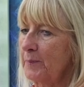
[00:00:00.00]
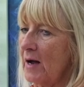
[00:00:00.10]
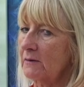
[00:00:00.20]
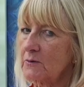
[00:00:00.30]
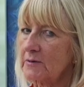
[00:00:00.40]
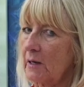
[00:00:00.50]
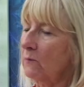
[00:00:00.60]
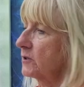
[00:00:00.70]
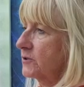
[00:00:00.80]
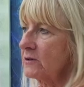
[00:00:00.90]
parents will say,
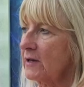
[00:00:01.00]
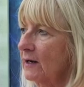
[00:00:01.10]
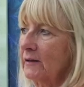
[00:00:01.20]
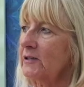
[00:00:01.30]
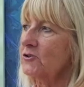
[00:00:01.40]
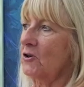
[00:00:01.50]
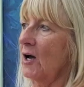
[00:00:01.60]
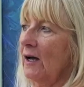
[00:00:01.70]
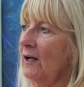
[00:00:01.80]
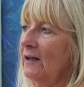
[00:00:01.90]
well, I do that and he's
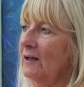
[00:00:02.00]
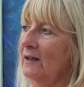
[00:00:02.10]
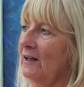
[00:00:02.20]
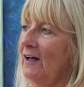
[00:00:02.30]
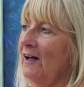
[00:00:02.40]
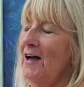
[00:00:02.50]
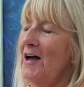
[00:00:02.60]
dry. Okay.